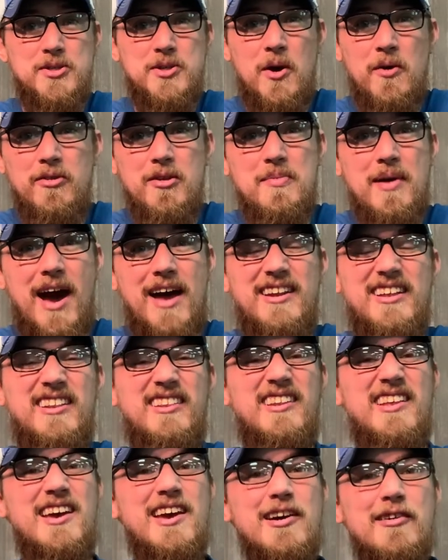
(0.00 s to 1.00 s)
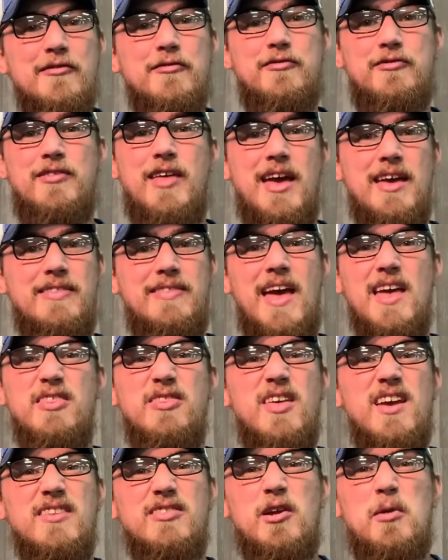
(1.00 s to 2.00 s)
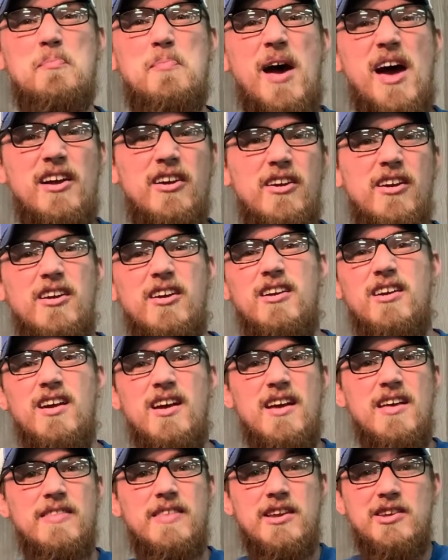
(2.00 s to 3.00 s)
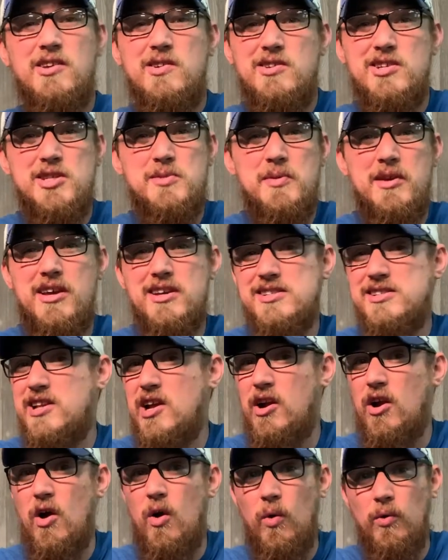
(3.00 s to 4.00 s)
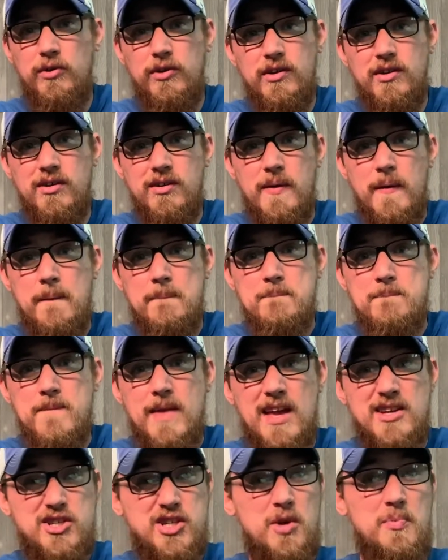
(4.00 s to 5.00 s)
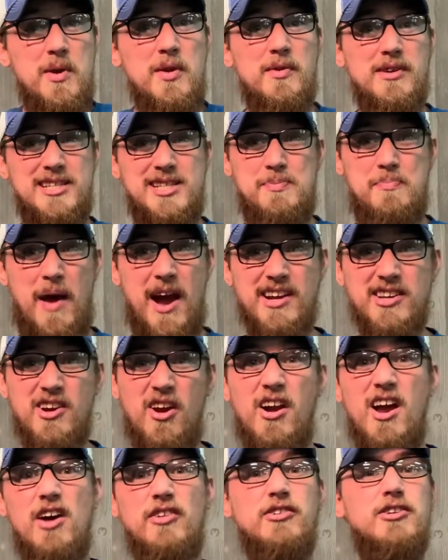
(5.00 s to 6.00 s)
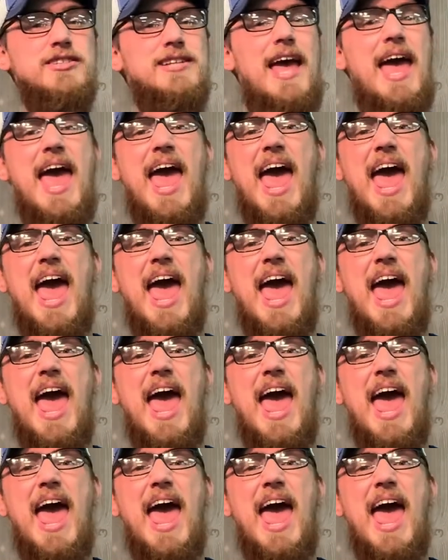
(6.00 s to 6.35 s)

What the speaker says: Show them how to live. They think they're better than you just because they're older. And should we respect our elders?